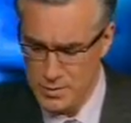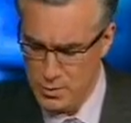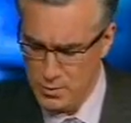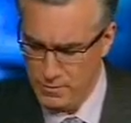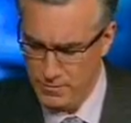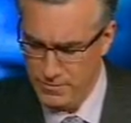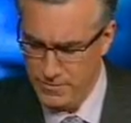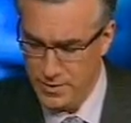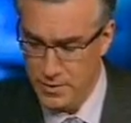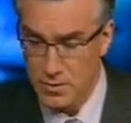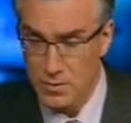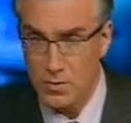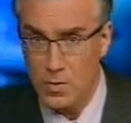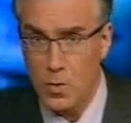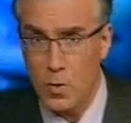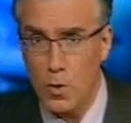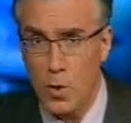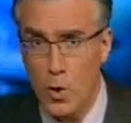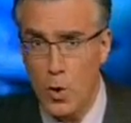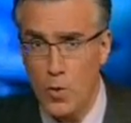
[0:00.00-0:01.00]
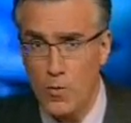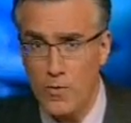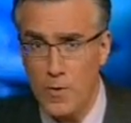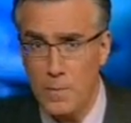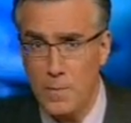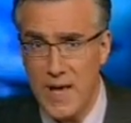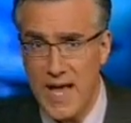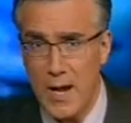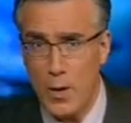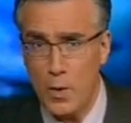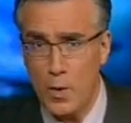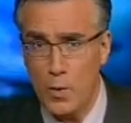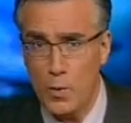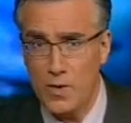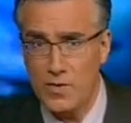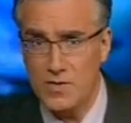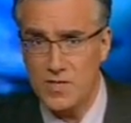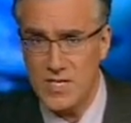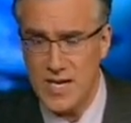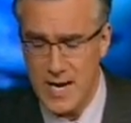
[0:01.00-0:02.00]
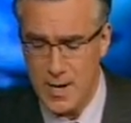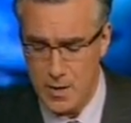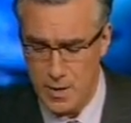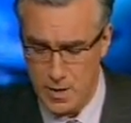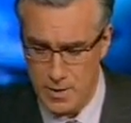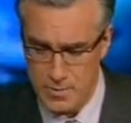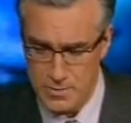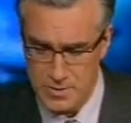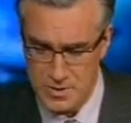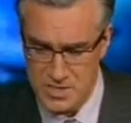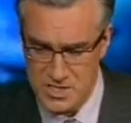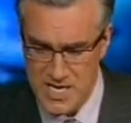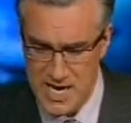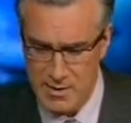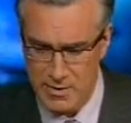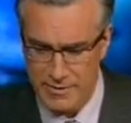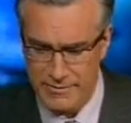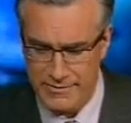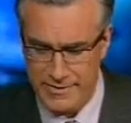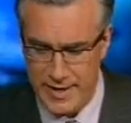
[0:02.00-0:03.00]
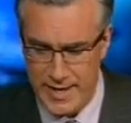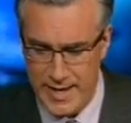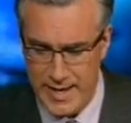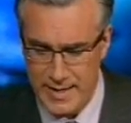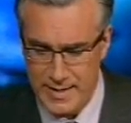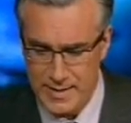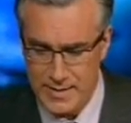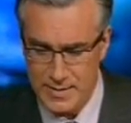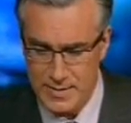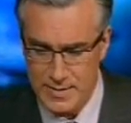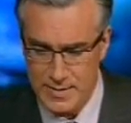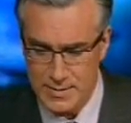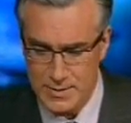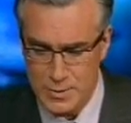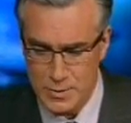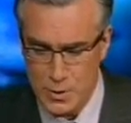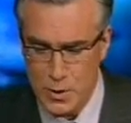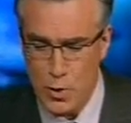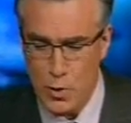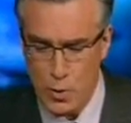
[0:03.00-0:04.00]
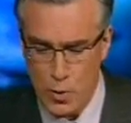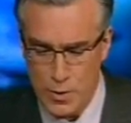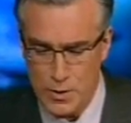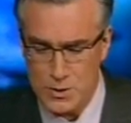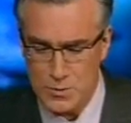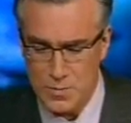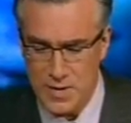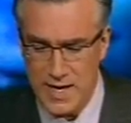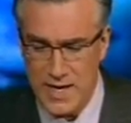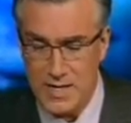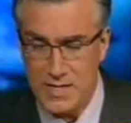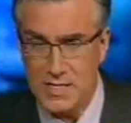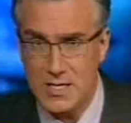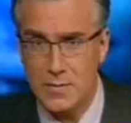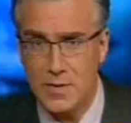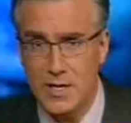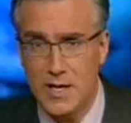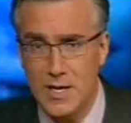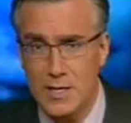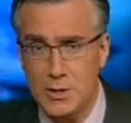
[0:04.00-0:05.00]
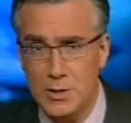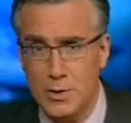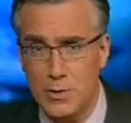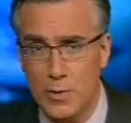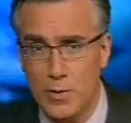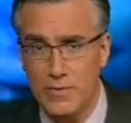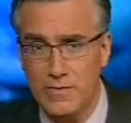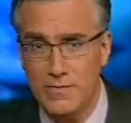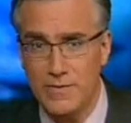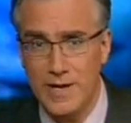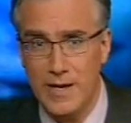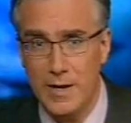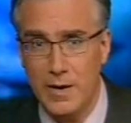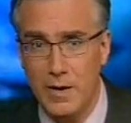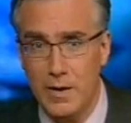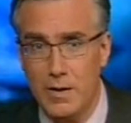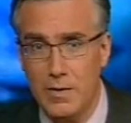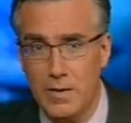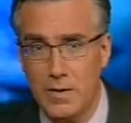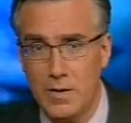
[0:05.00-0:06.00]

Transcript: To fill or overpower with terror, terrify, to coerce by intimidation or fear.